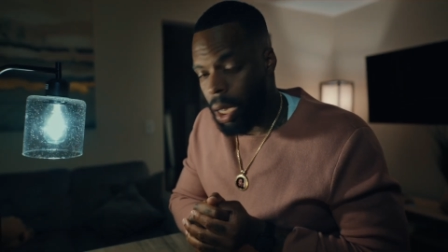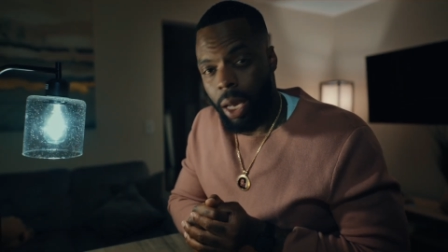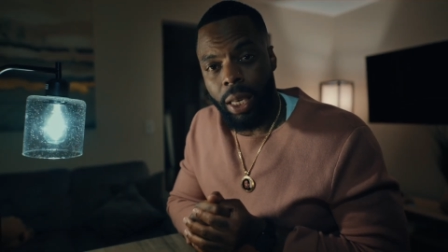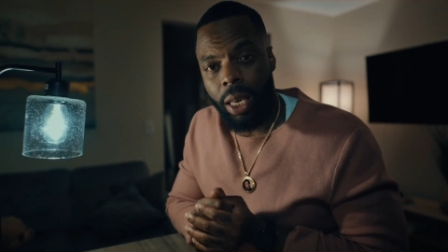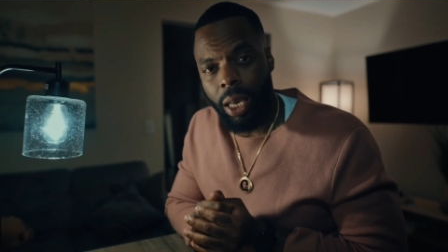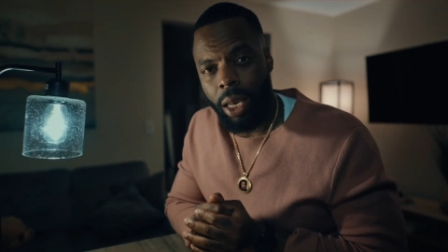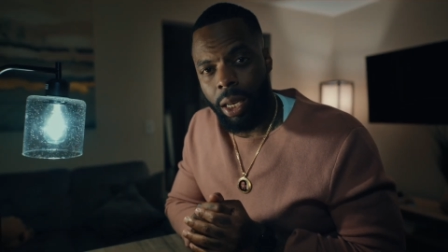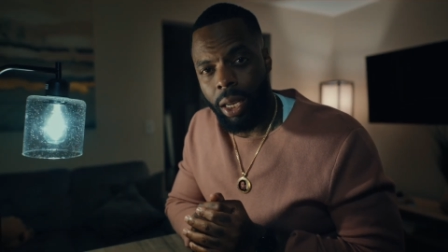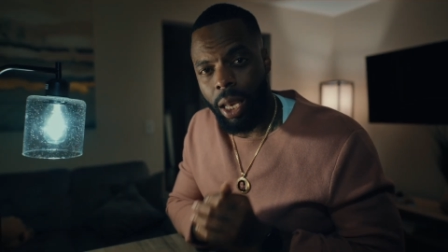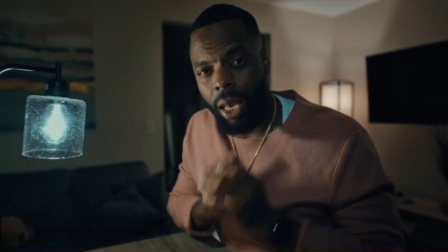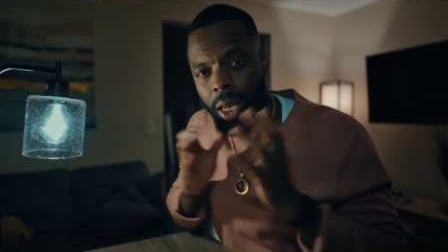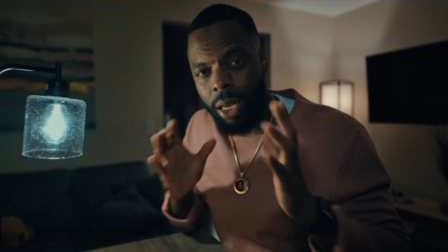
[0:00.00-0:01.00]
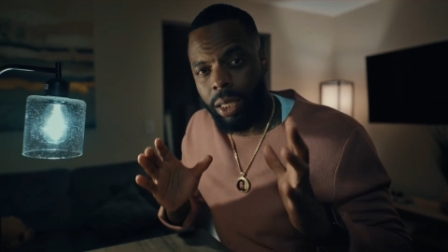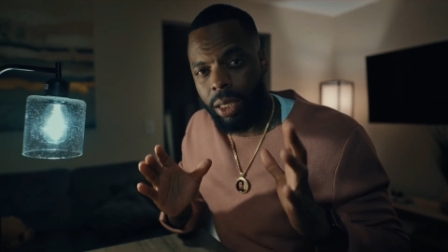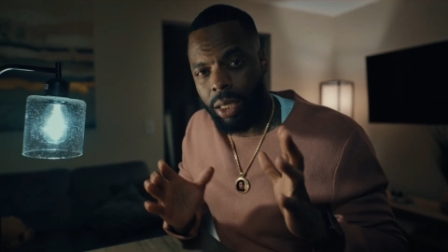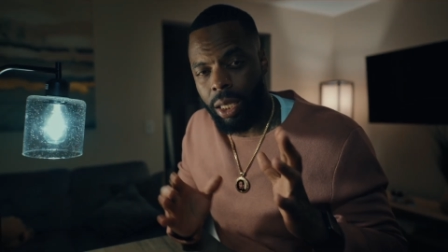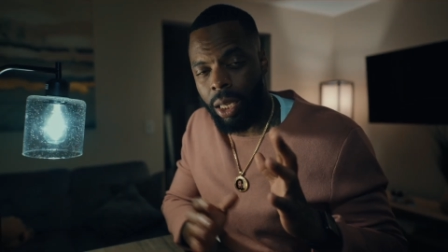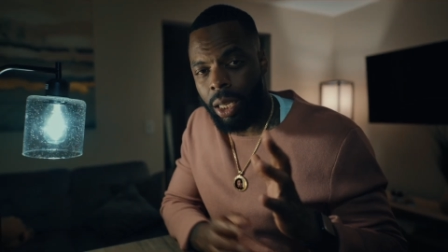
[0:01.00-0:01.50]
Again, in this
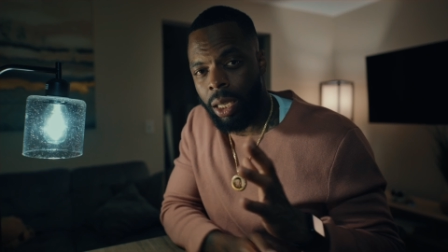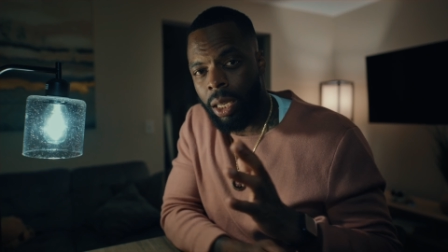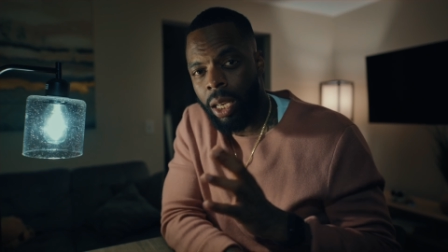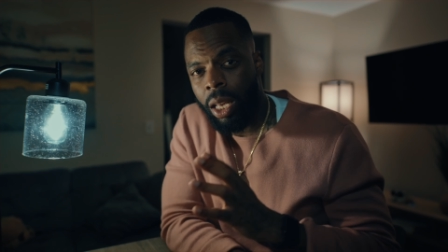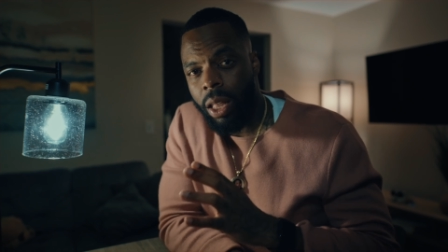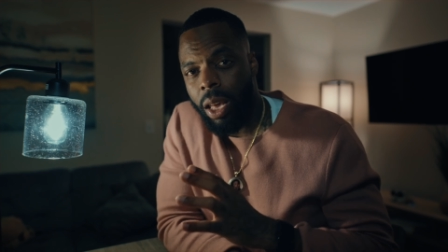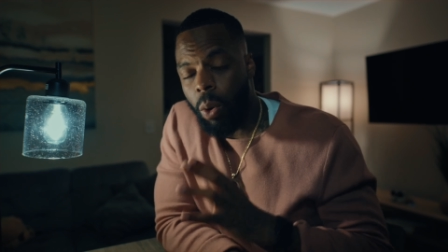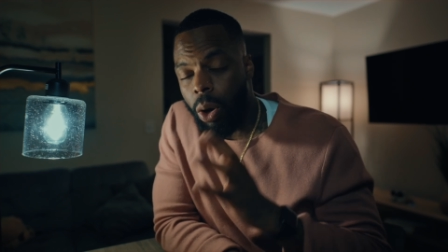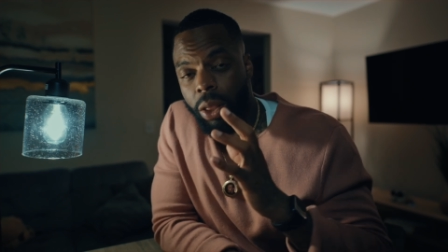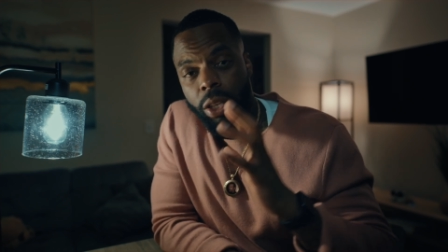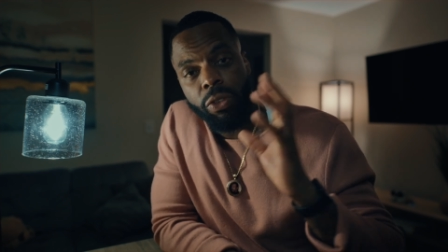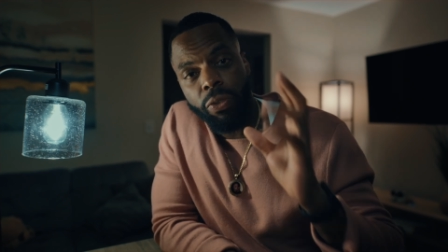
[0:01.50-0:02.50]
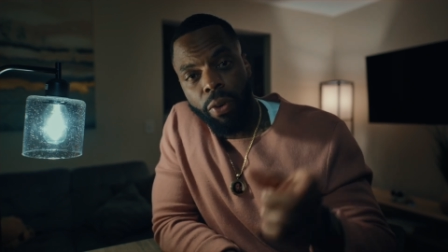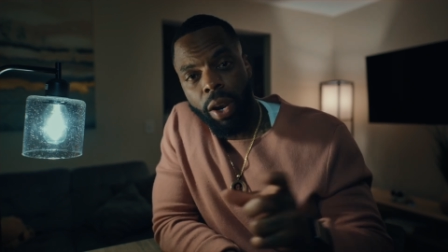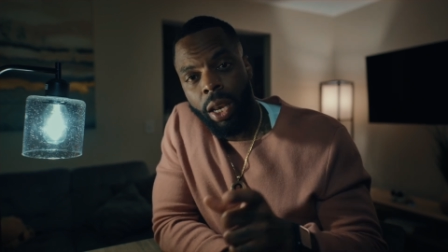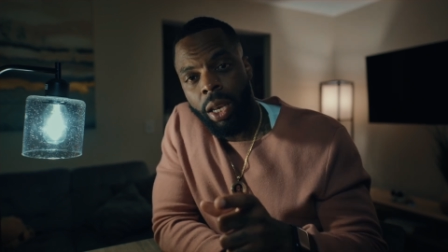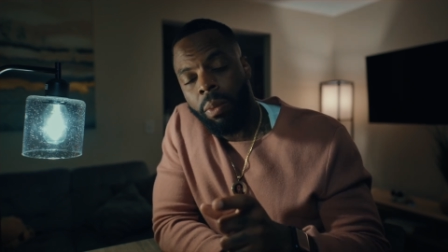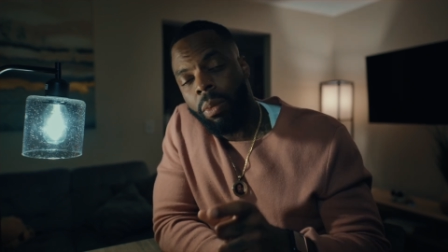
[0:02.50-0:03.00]
scene or in this
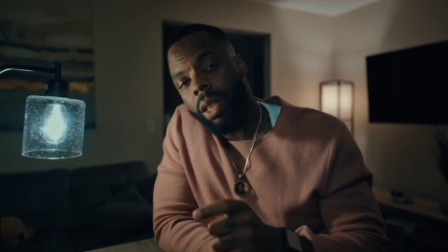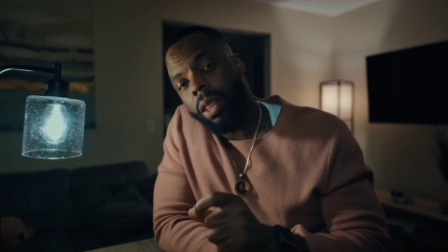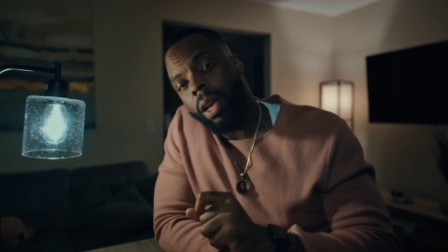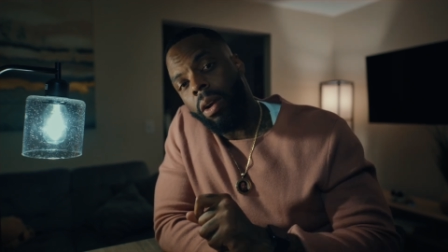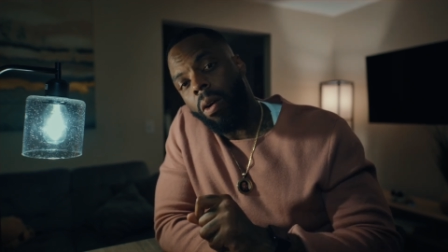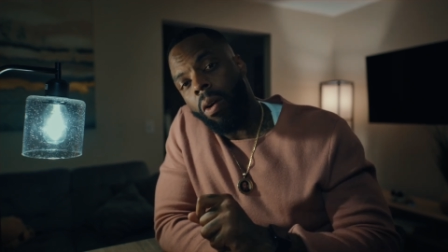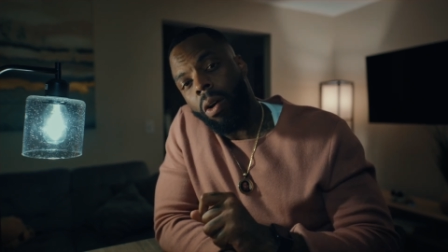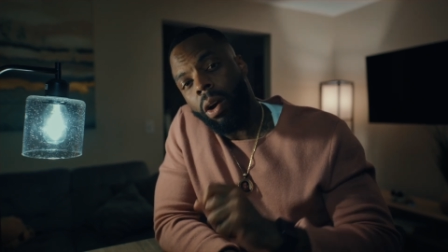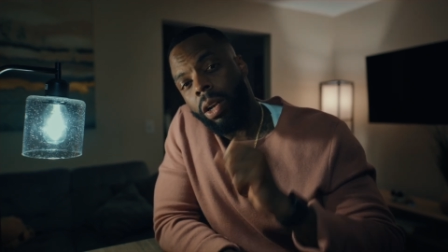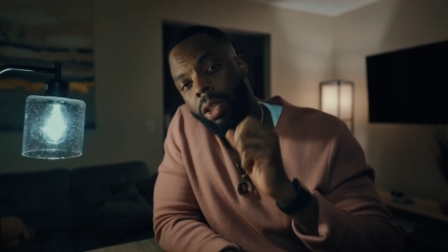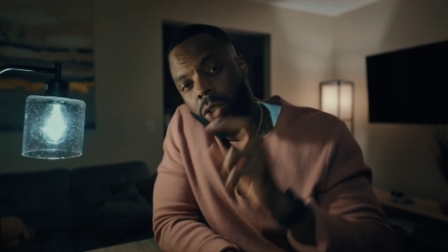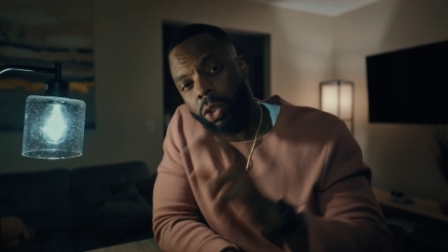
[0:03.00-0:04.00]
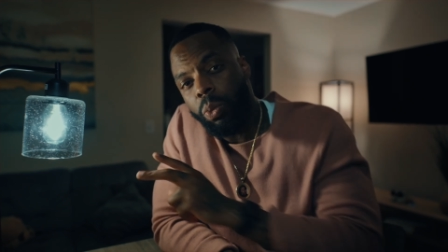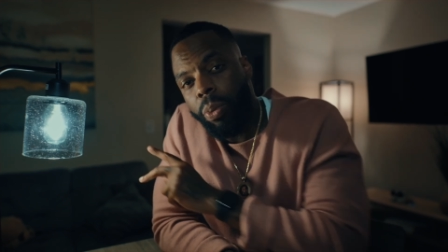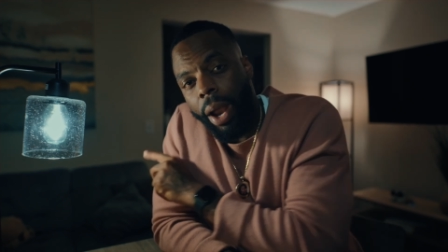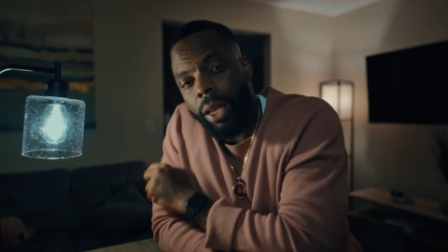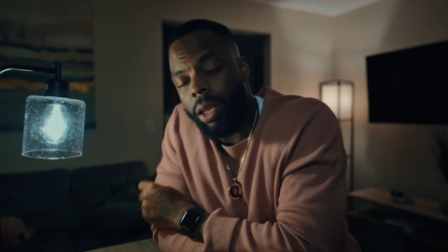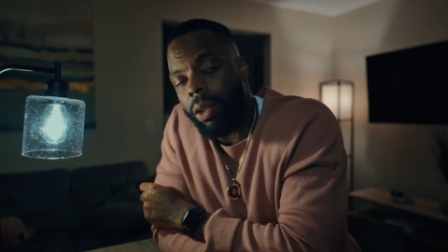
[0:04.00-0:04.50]
frame, there are two
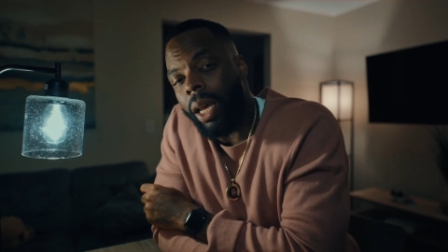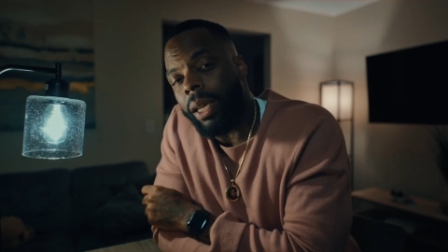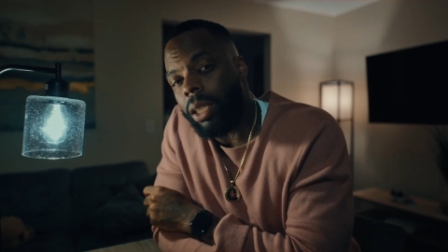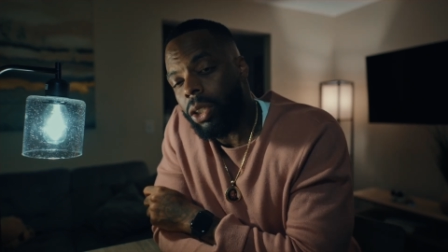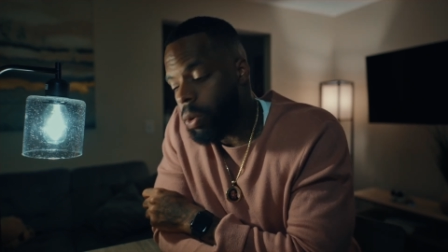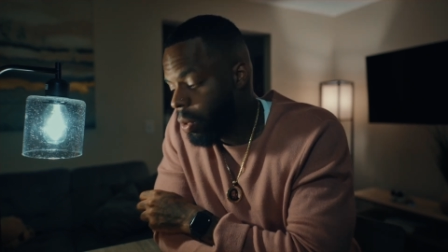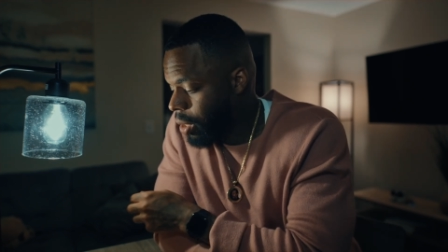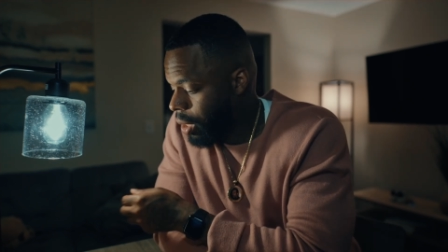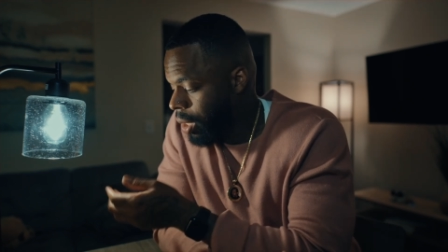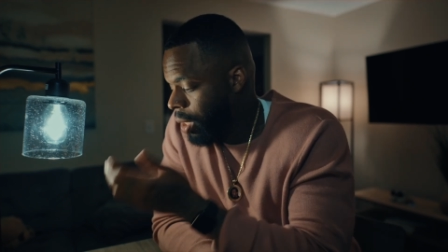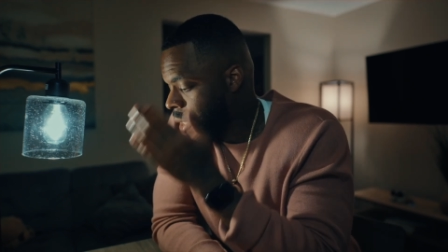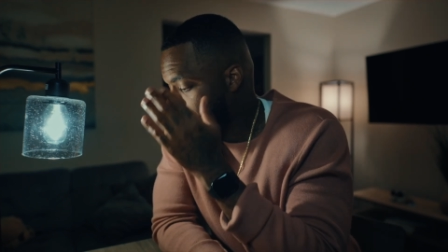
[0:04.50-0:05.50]
practical lights that you are seeing.